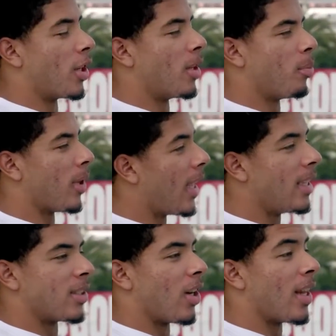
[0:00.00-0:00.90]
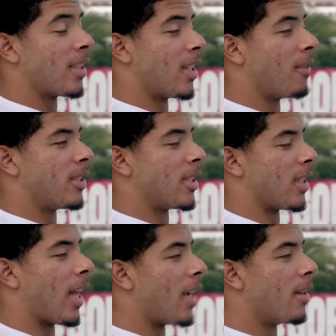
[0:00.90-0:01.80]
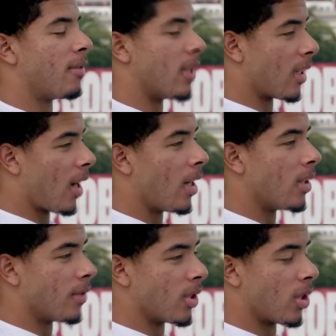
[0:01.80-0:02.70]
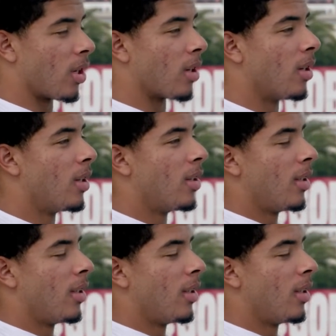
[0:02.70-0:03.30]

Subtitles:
learning the plays and all that stuff is just a lot different than college, for sure.